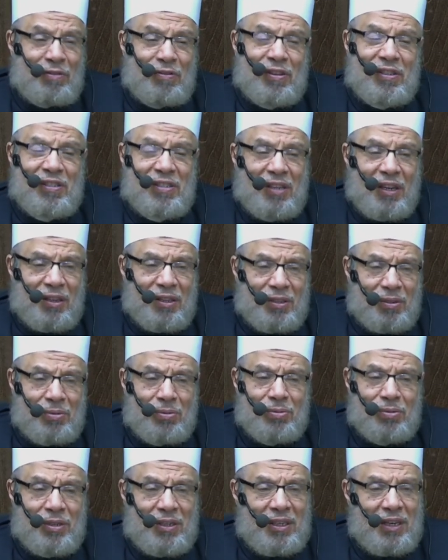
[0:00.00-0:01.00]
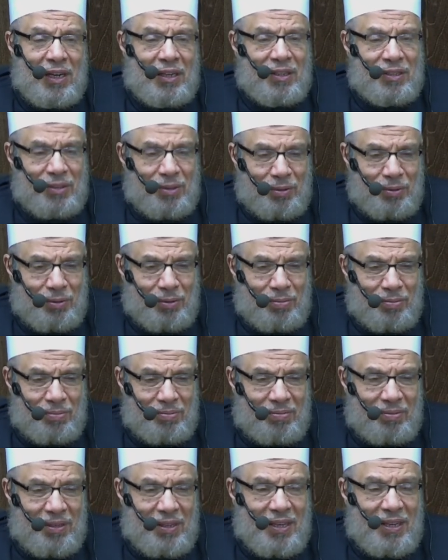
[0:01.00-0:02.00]
And you are all naked,
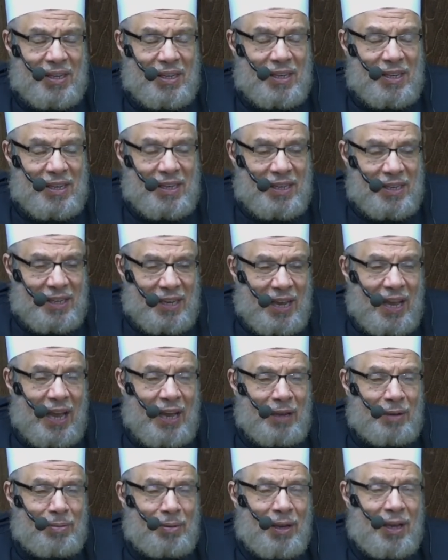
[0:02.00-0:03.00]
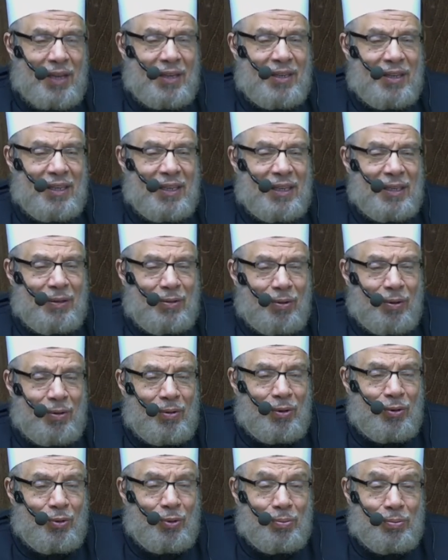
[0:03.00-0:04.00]
ask me for cover you, I
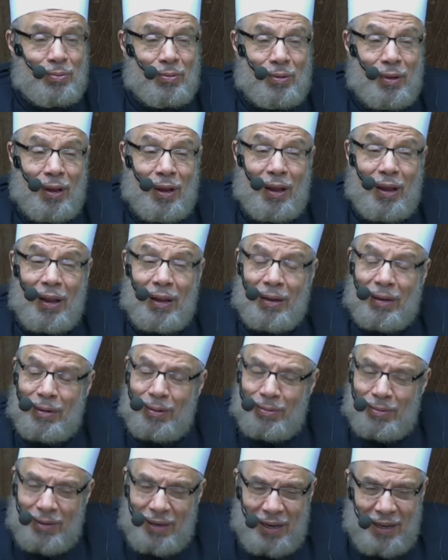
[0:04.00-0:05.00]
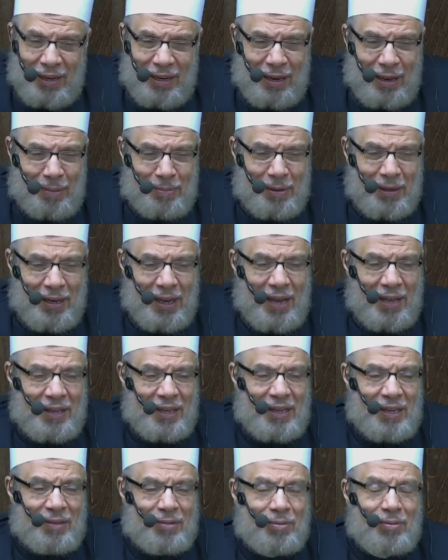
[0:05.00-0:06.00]
will give you. And all of you
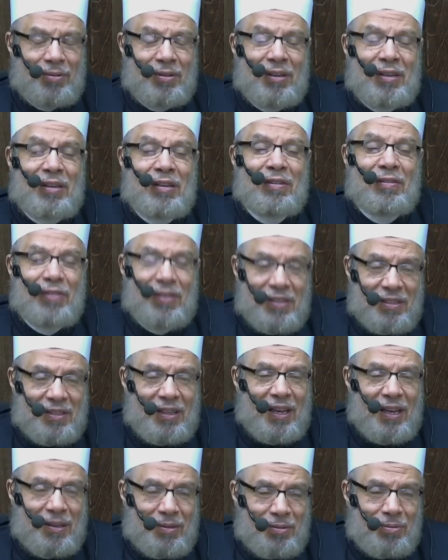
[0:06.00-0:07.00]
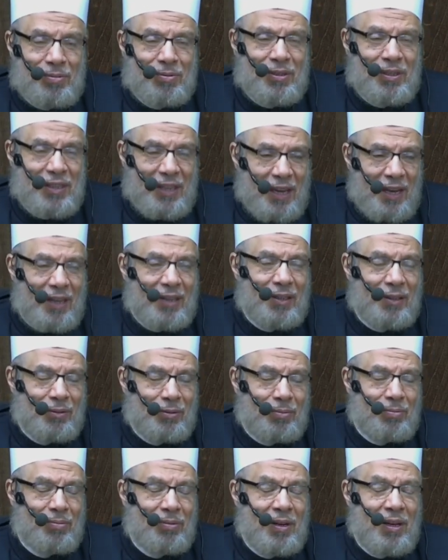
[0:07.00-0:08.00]
are astray except that I will
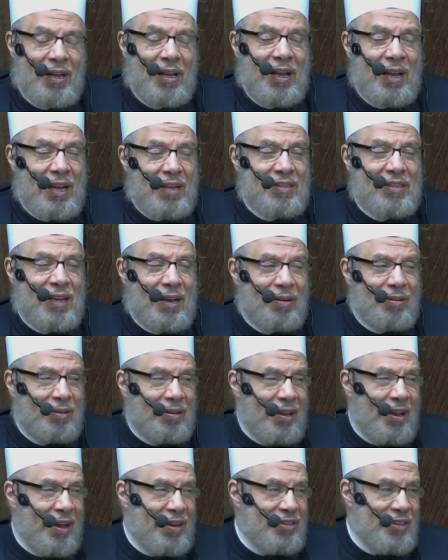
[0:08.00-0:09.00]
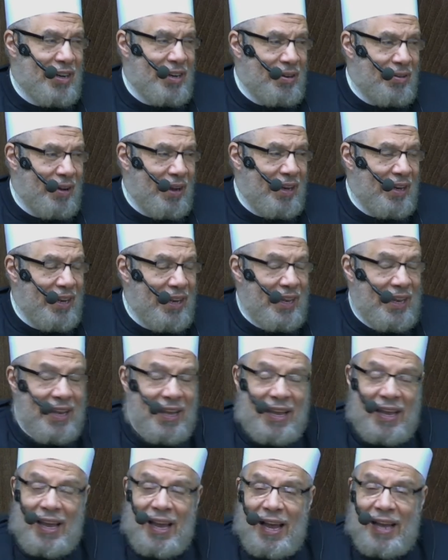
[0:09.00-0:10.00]
guide. So ask my guidance. May
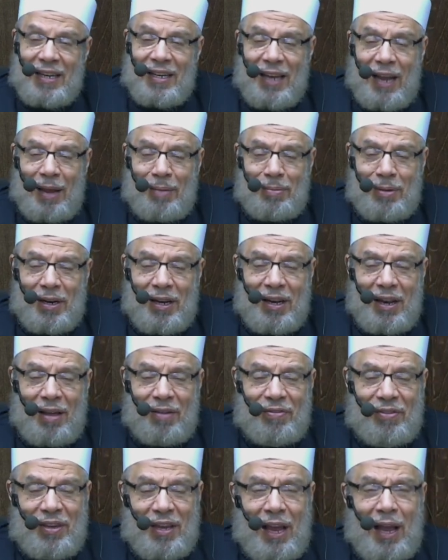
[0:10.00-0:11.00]
Allah guide us all.